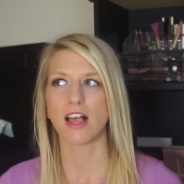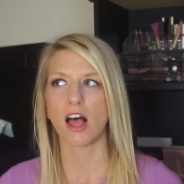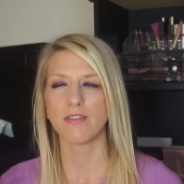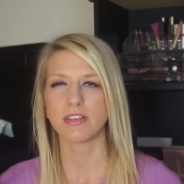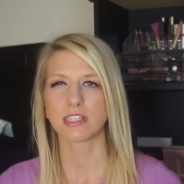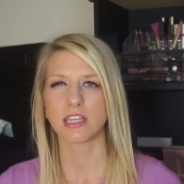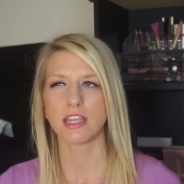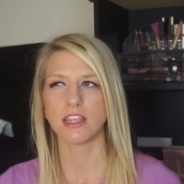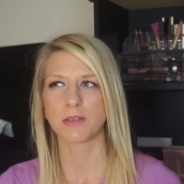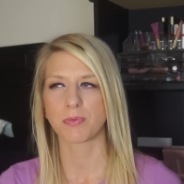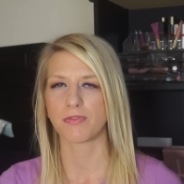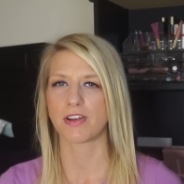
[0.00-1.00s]
obviously
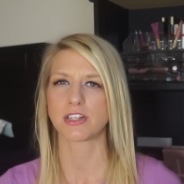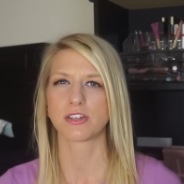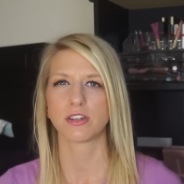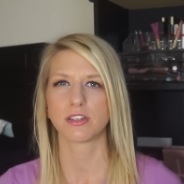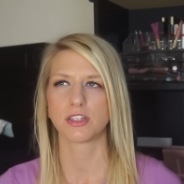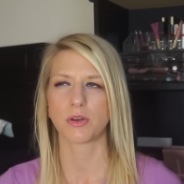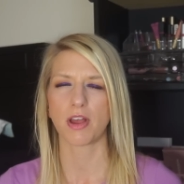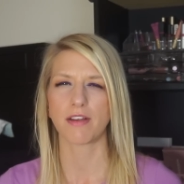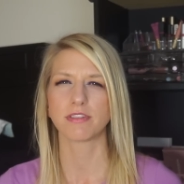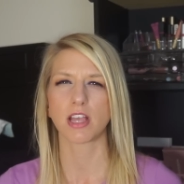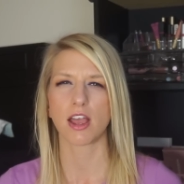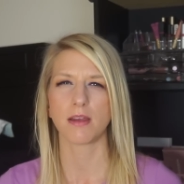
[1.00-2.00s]
these professionals don't
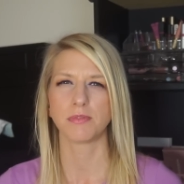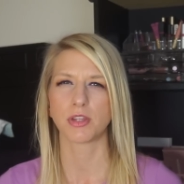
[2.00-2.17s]
have time